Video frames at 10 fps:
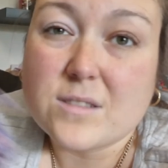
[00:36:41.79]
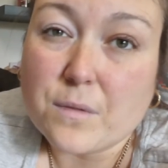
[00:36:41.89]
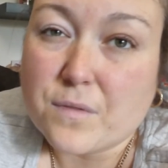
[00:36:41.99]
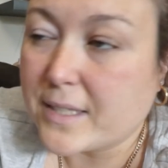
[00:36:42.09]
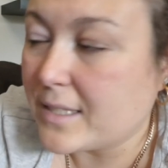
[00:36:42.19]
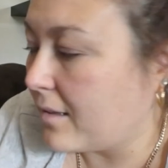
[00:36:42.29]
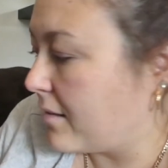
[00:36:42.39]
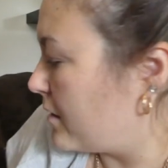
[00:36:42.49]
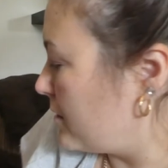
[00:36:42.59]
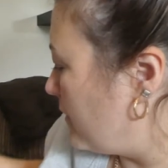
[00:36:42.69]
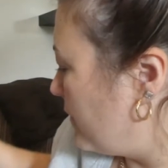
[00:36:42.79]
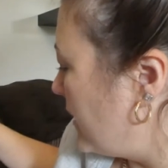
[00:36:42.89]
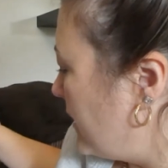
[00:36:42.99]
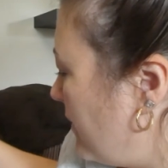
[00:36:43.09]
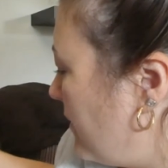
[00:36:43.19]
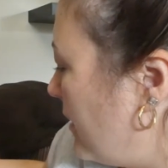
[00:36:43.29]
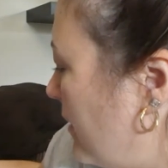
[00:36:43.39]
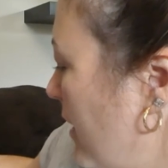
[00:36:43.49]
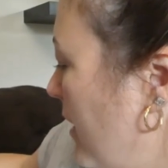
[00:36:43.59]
don't find anything, I don't find anything.